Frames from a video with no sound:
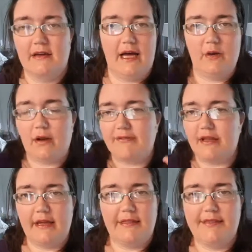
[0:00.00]
I don't have to
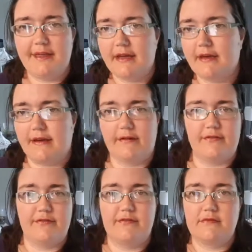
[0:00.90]
like think of
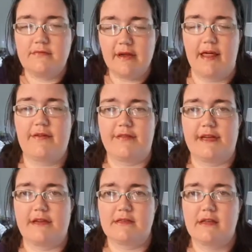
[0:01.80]
other
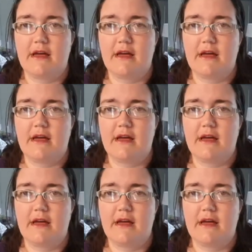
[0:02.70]
things.